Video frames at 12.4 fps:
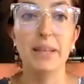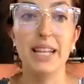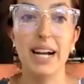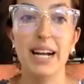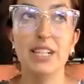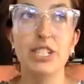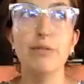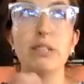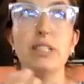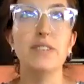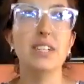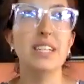But that she
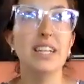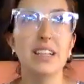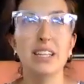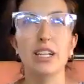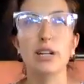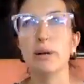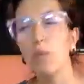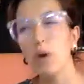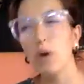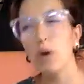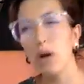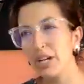was feeling a little bit
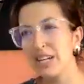warmer